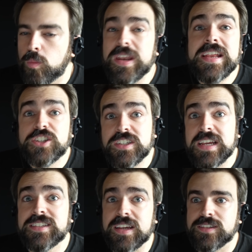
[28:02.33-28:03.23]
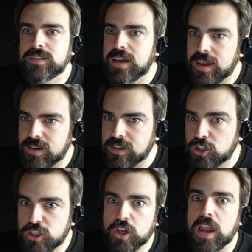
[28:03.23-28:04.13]
We need GTA 6 and
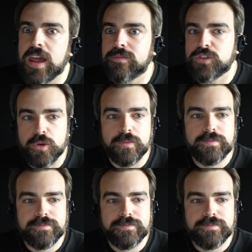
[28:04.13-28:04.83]
GTA Online 2.